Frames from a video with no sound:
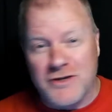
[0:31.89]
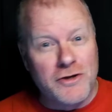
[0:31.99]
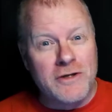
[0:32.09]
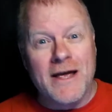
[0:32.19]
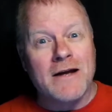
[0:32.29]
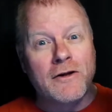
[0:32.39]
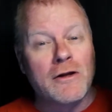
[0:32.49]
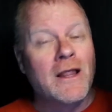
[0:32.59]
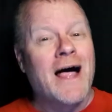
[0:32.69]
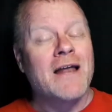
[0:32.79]
It's good at a
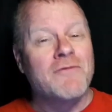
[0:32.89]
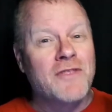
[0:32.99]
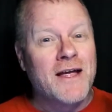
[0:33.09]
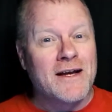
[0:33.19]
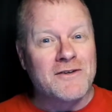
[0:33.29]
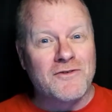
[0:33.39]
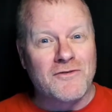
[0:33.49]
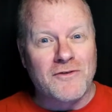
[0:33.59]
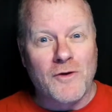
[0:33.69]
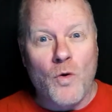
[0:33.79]
lot of
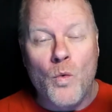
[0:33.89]
things,